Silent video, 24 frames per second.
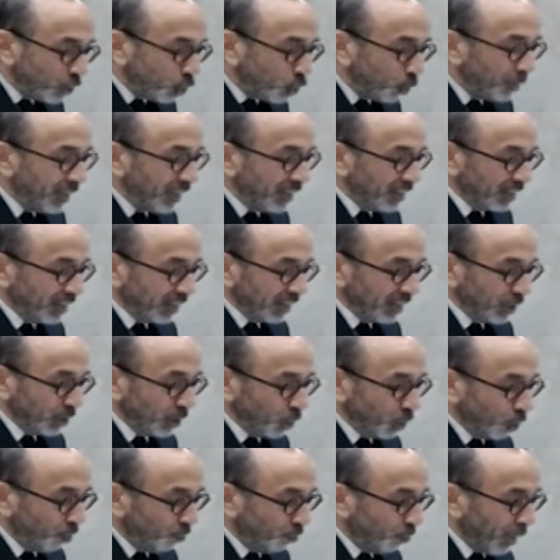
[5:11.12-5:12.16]
to be a
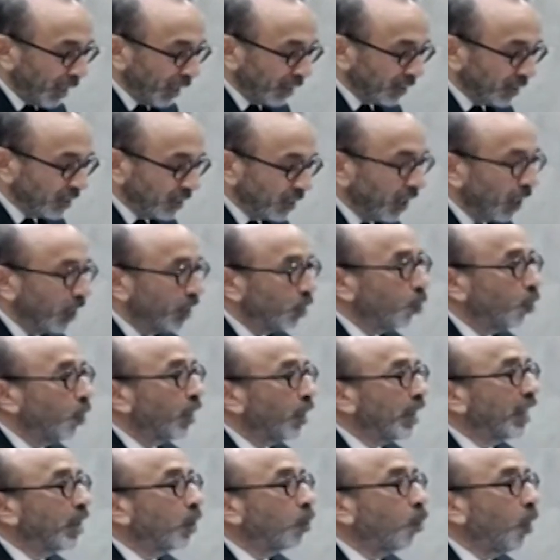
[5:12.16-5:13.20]
citizen of Pakistan
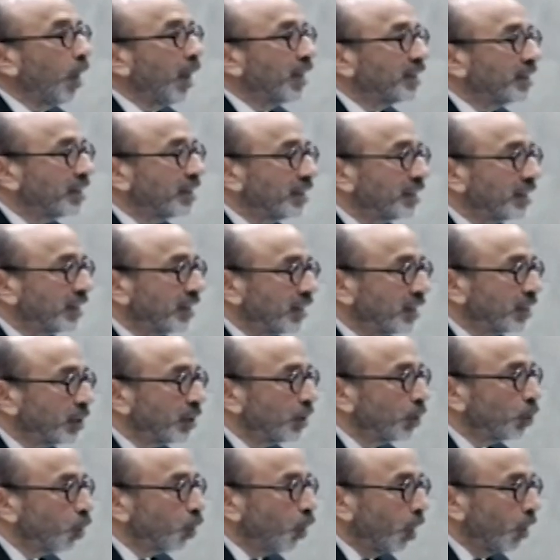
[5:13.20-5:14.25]
or acquires the
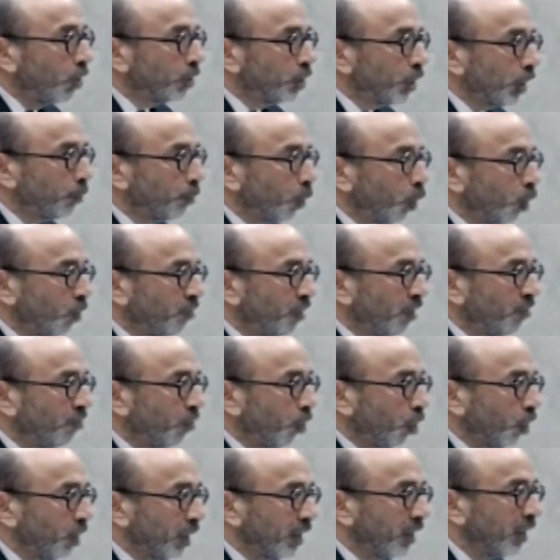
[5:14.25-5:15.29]
citizenship of a
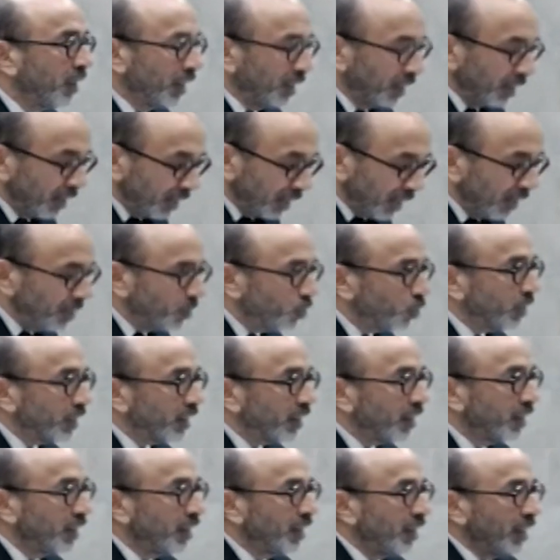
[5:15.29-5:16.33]
foreign country.
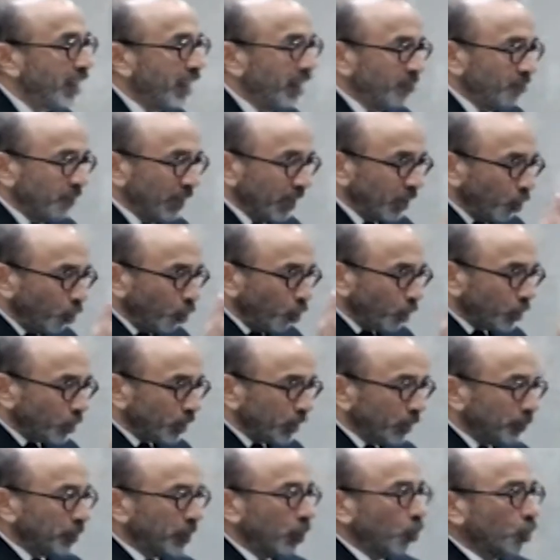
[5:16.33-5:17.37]
When your
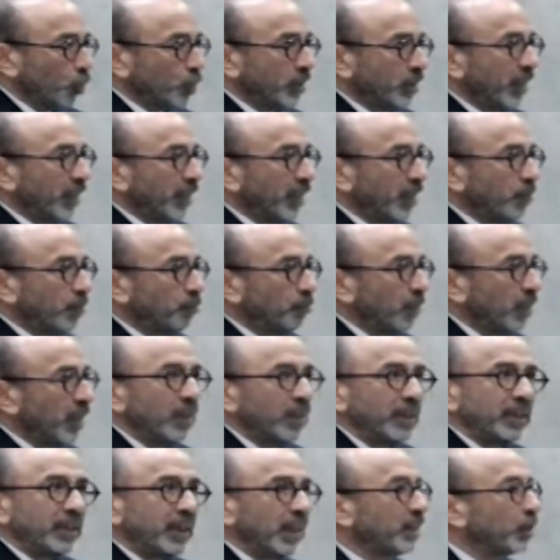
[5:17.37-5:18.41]
lordship looks at them,
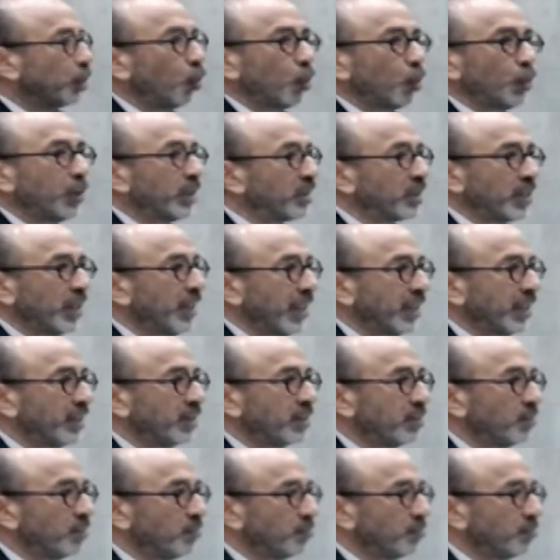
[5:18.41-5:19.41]
there is no disconnect.